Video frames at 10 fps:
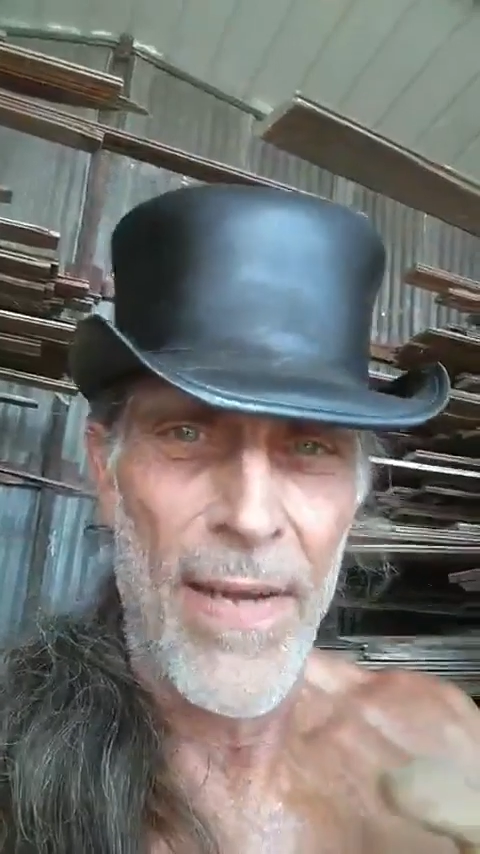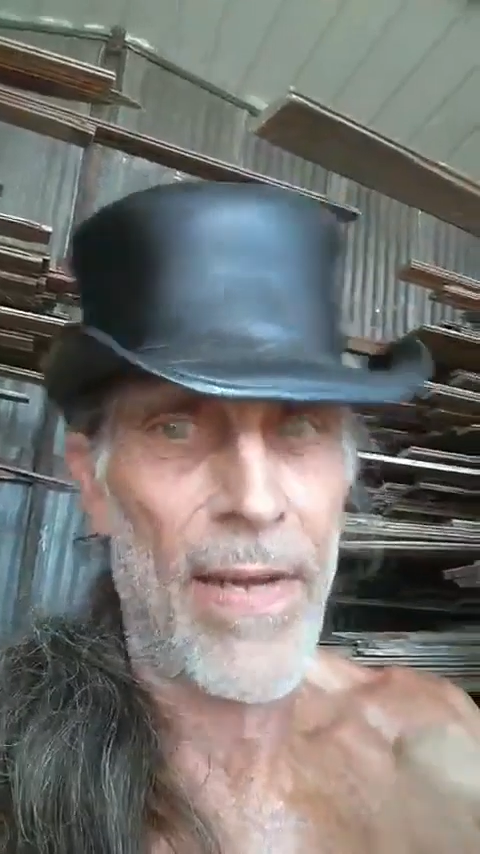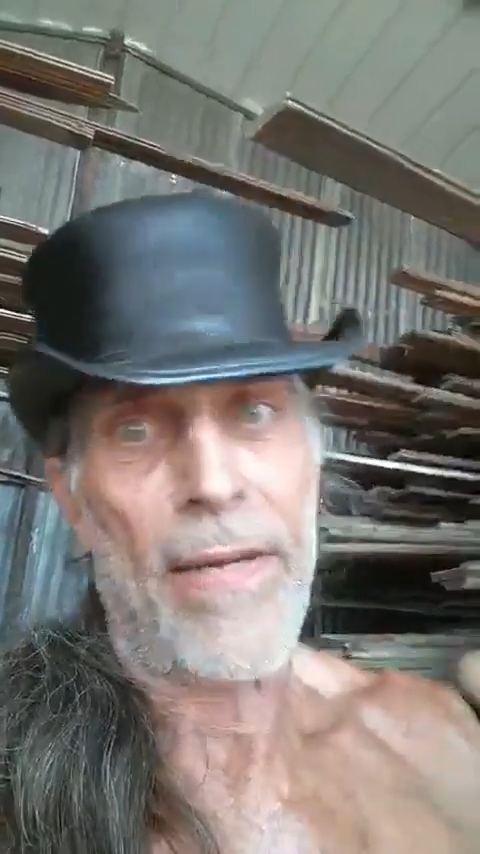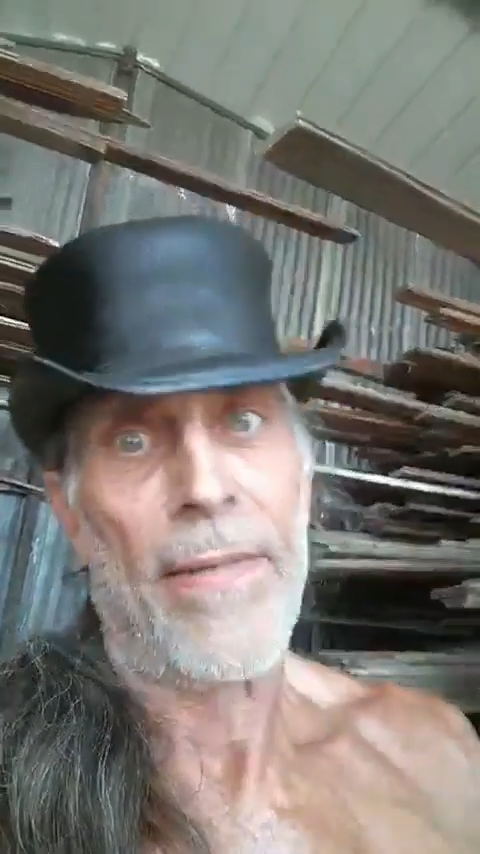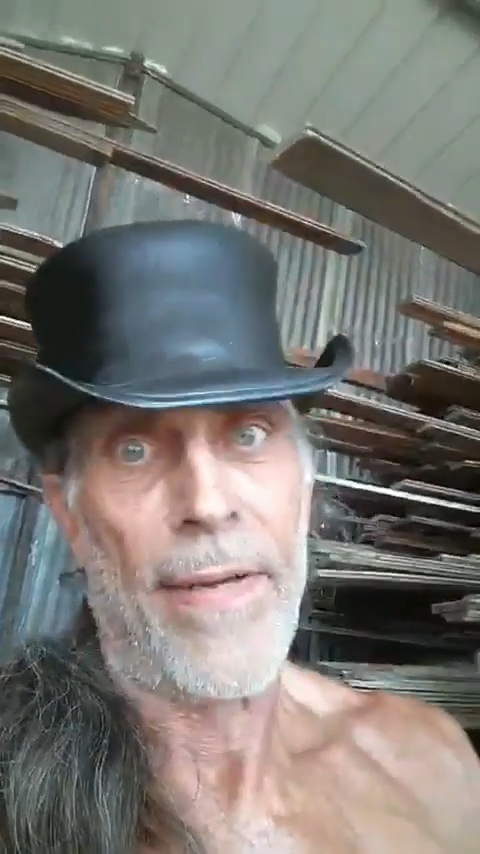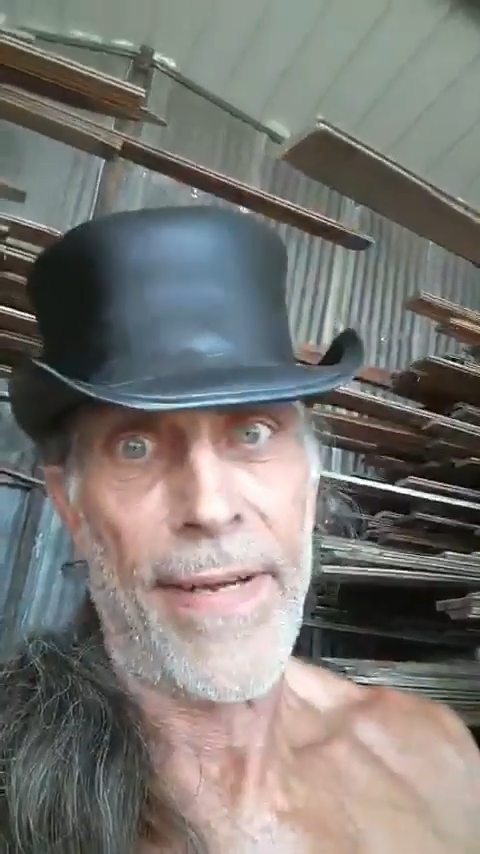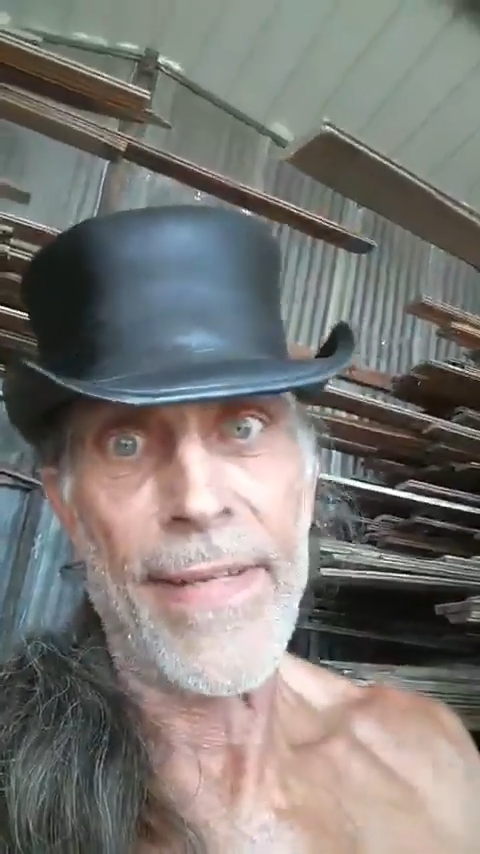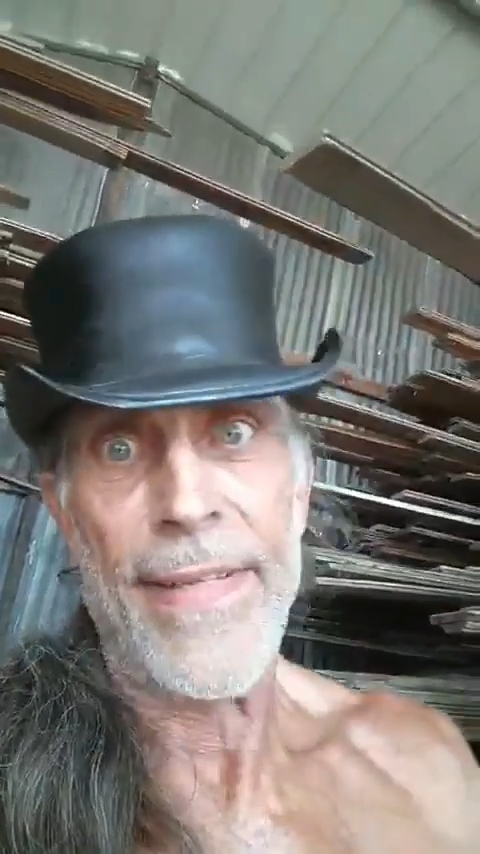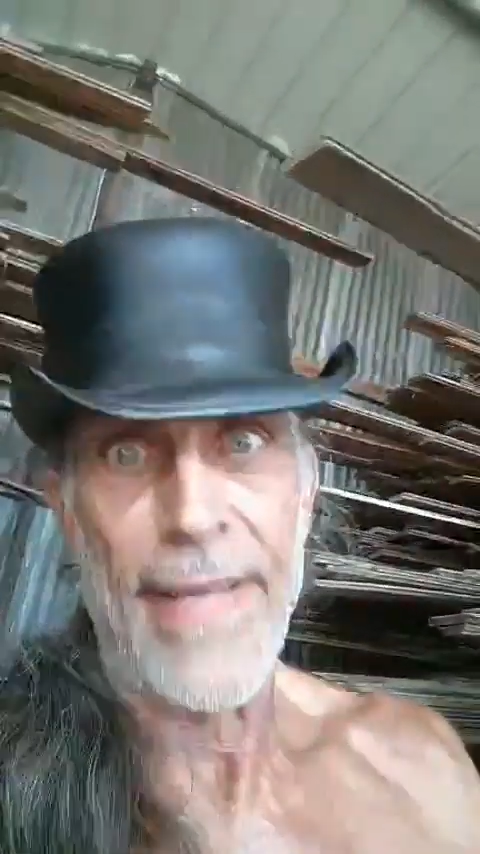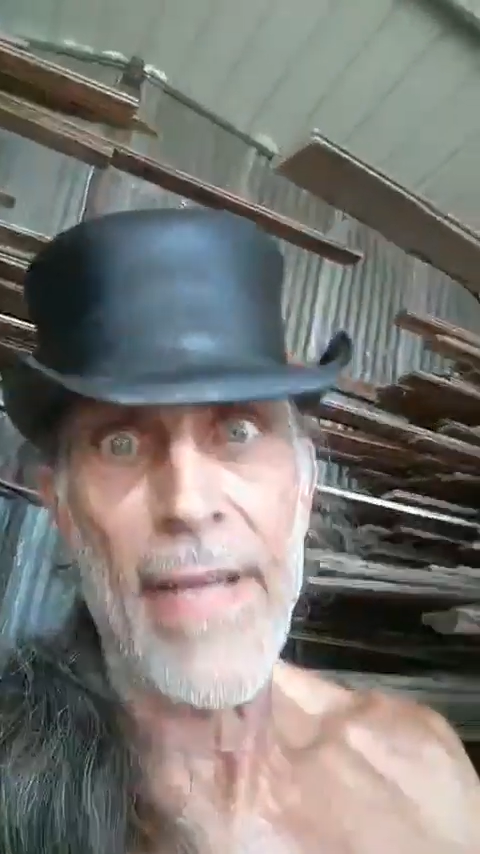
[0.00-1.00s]
I'll
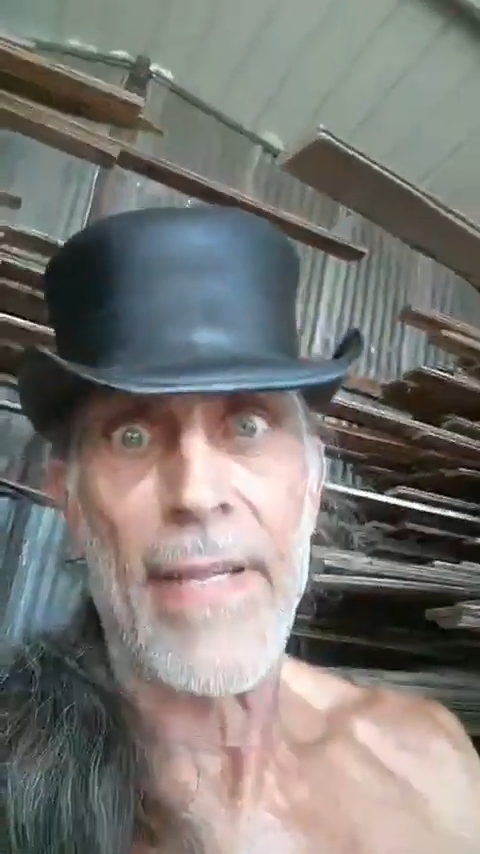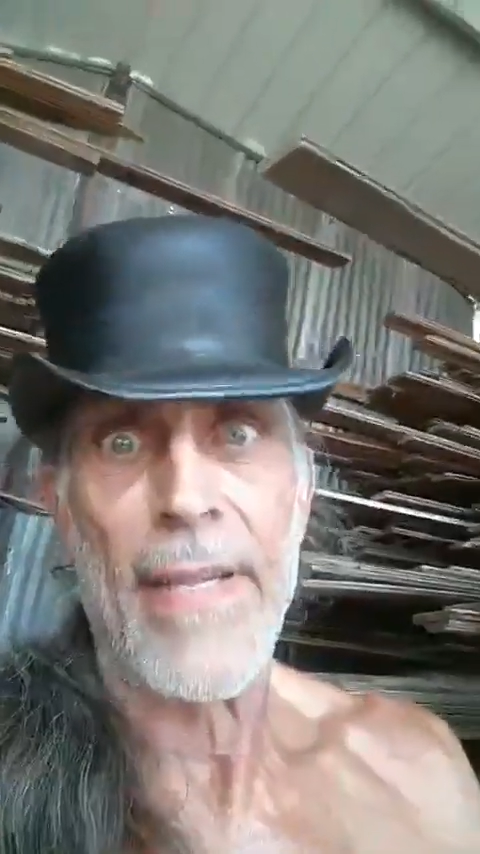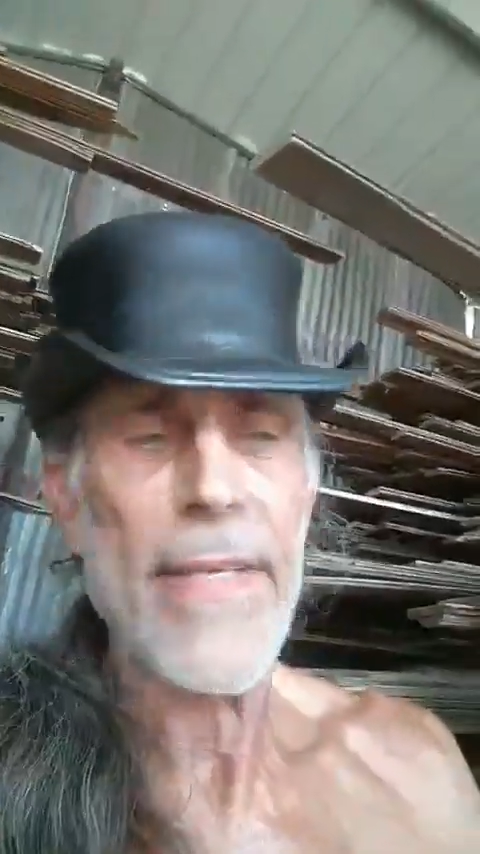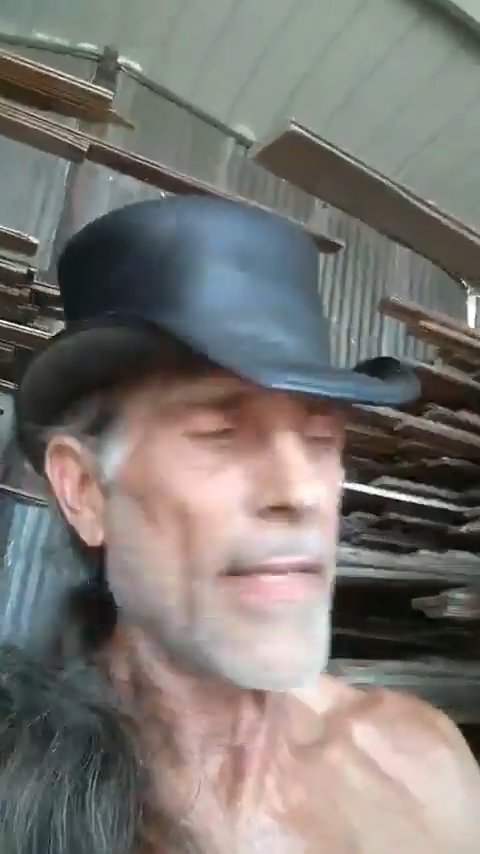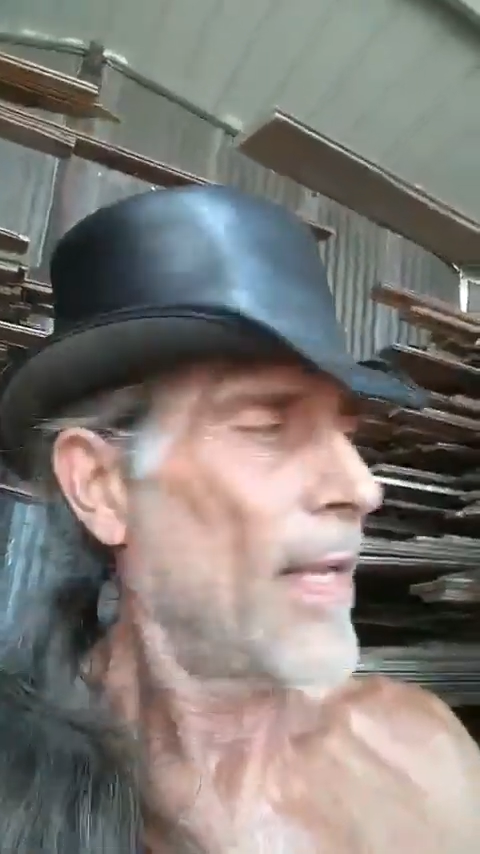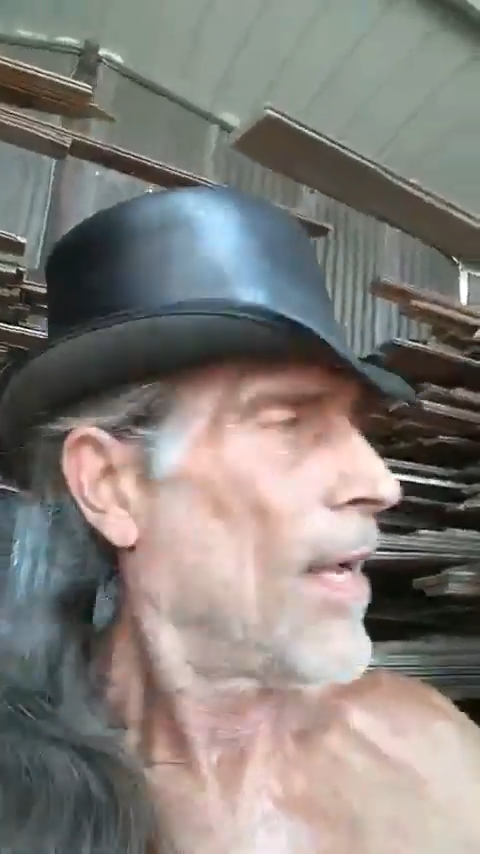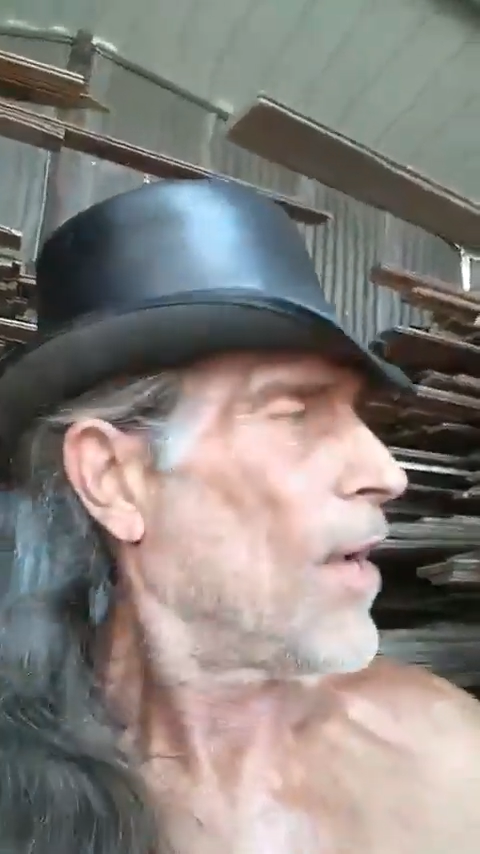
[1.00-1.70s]
get to the end of this.